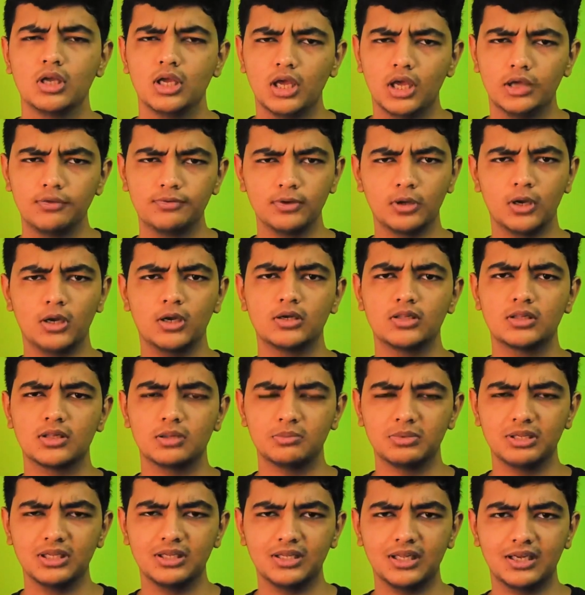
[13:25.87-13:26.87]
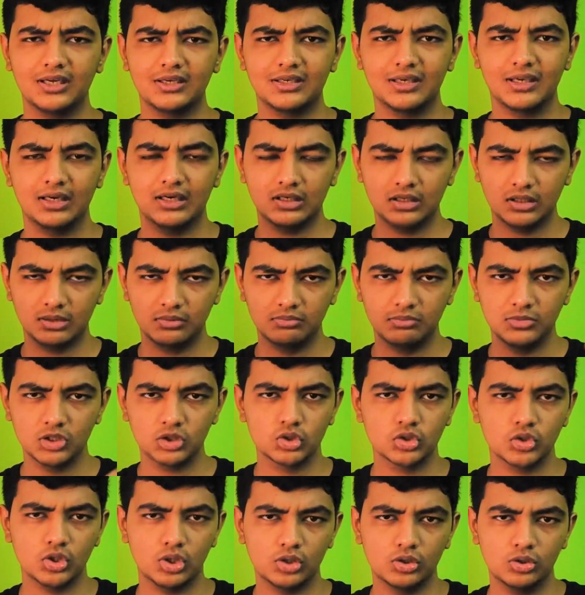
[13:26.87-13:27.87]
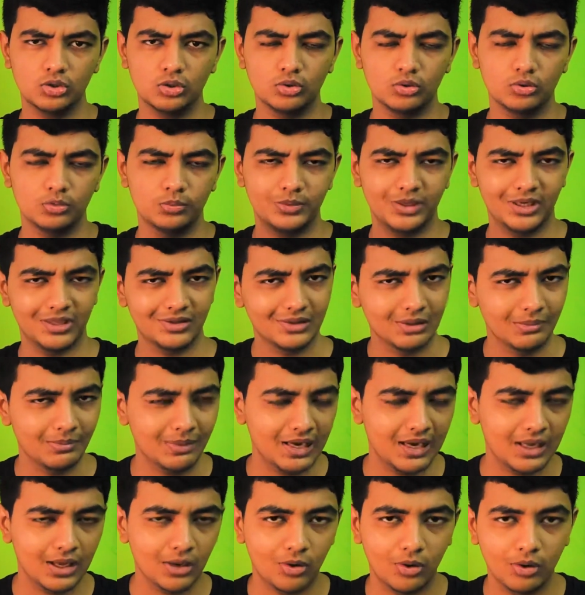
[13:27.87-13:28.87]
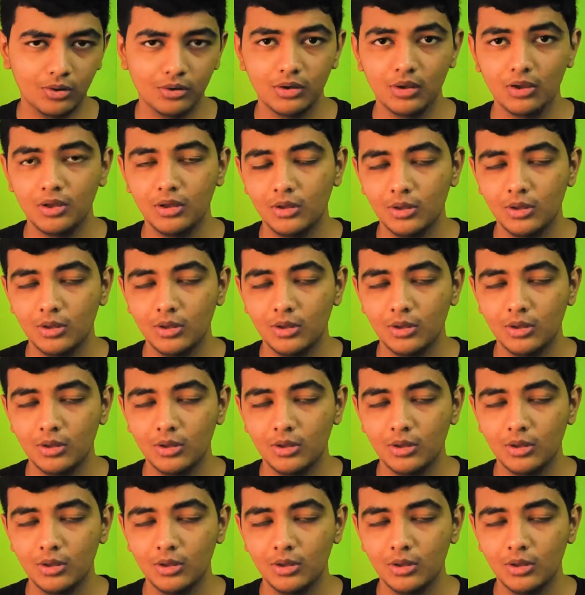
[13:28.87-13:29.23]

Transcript: If you are something like that, make sure you press the bell icon,